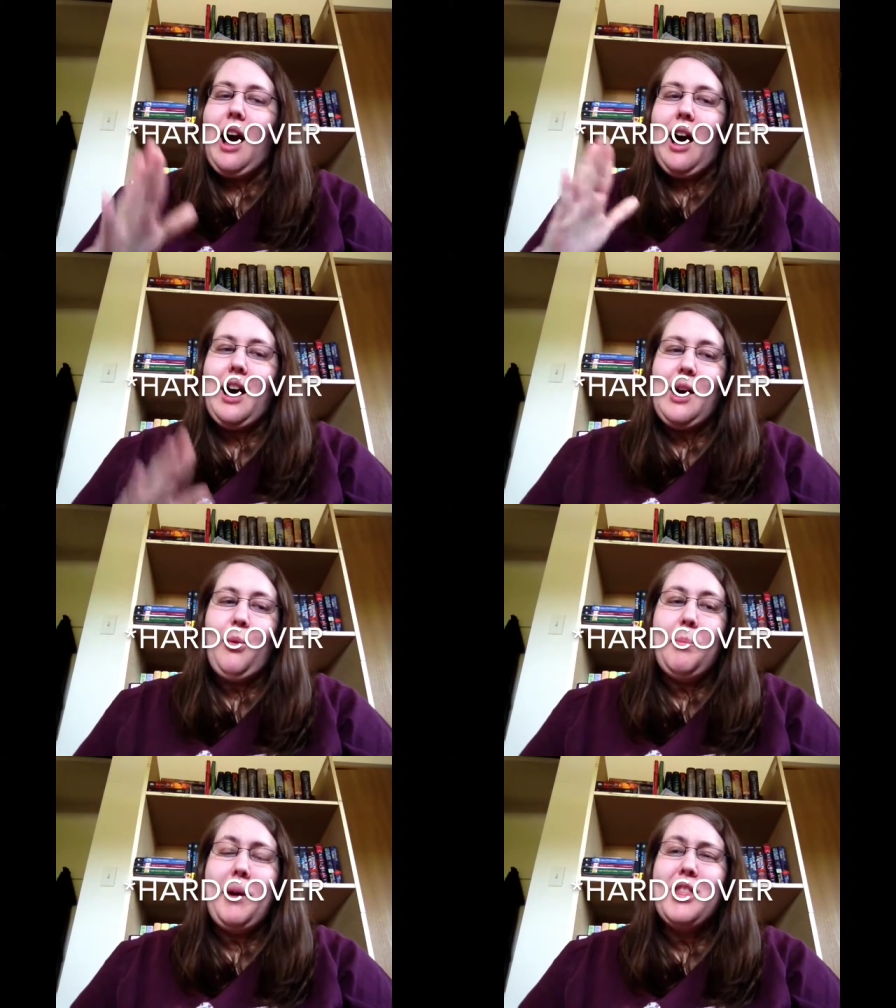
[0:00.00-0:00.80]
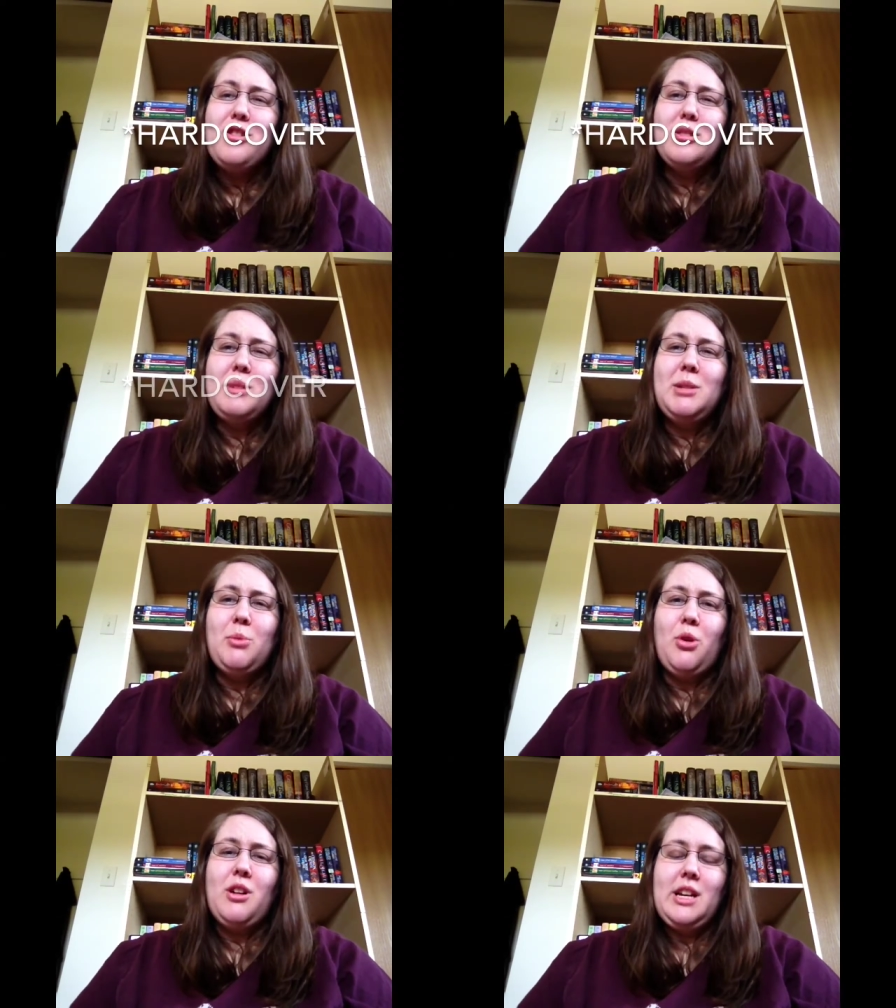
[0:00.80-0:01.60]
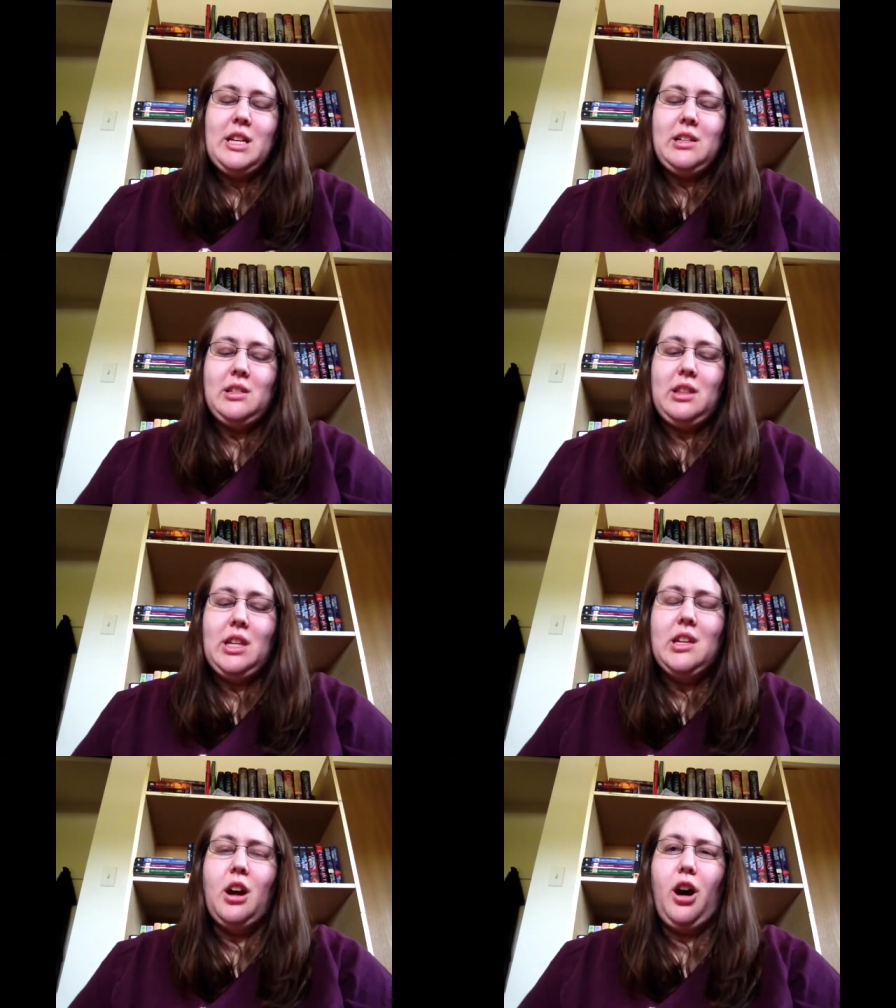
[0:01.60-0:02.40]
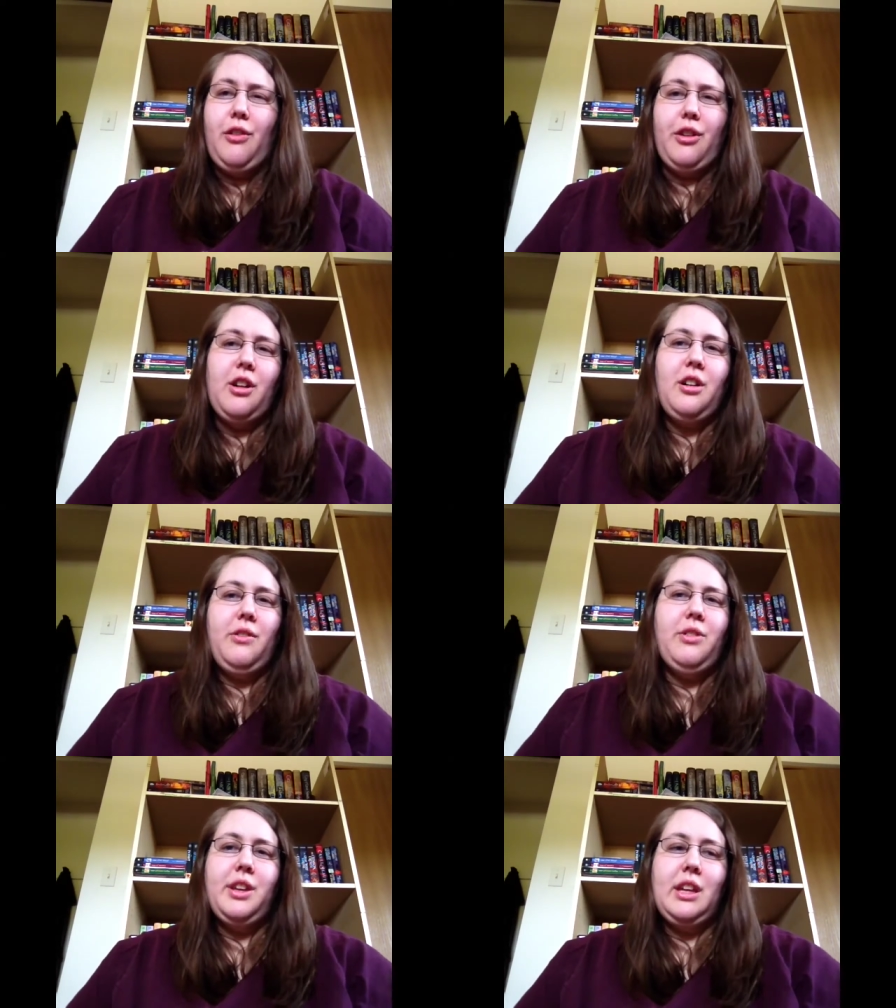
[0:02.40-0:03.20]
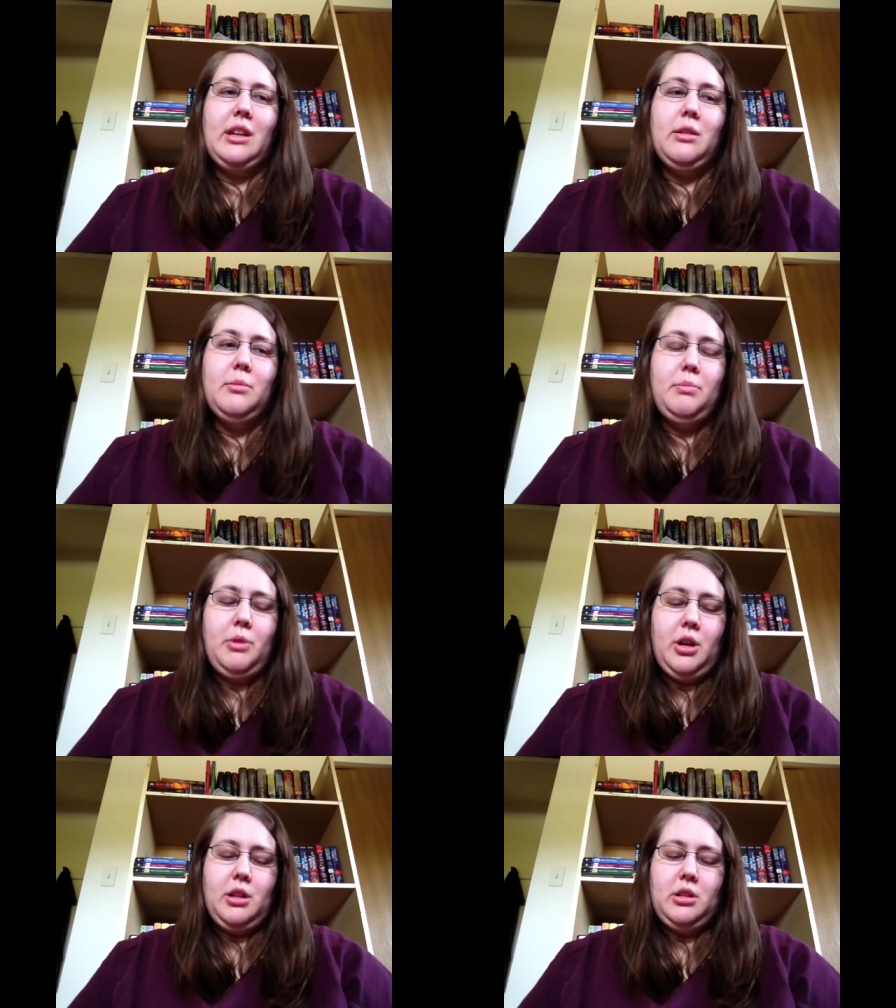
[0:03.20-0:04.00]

What bothers me more is the cover of the book.